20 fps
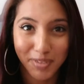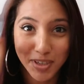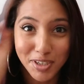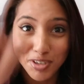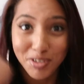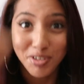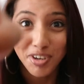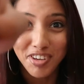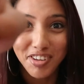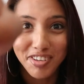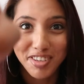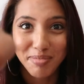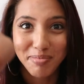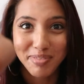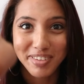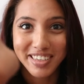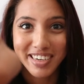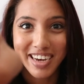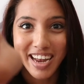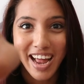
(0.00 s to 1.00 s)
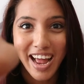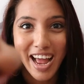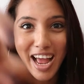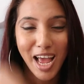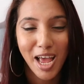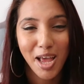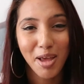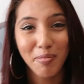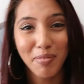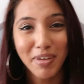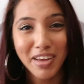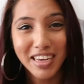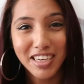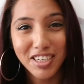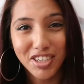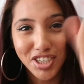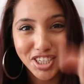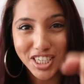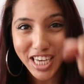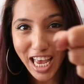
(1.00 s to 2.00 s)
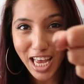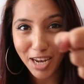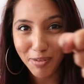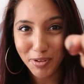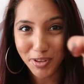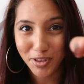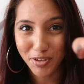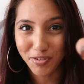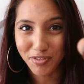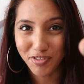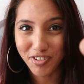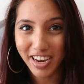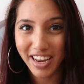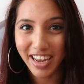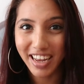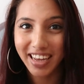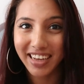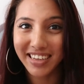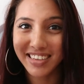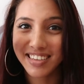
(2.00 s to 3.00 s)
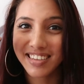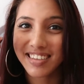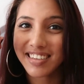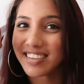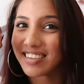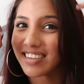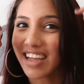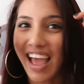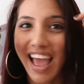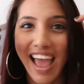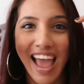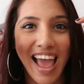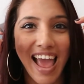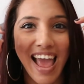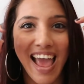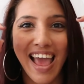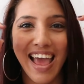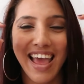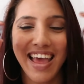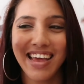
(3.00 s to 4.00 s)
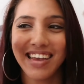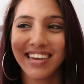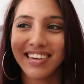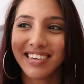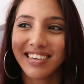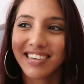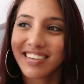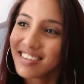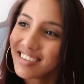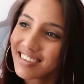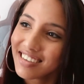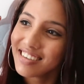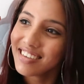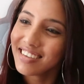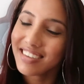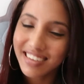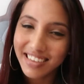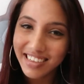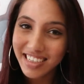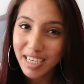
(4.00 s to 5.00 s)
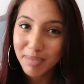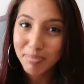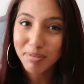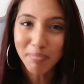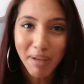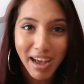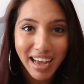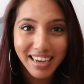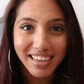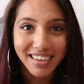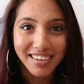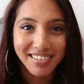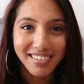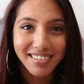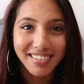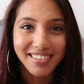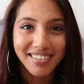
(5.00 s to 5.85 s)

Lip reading: be sure to subscribe, share it with your friends, and keep smiling.